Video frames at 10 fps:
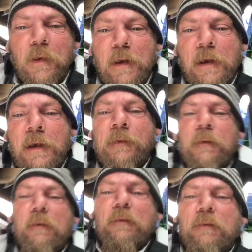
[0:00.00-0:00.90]
and
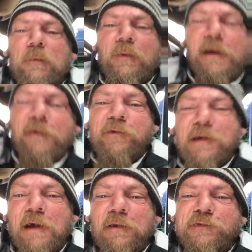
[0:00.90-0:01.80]
we have a
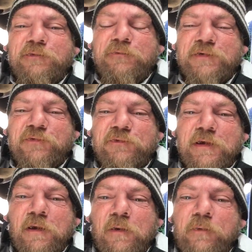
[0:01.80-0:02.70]
catalyst efficiency
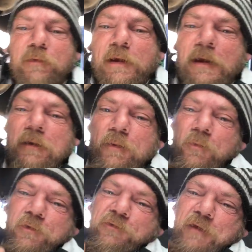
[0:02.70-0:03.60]
code, and I'm
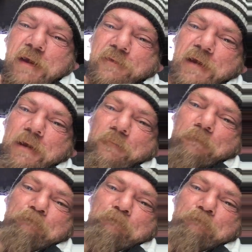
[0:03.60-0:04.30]
going to say that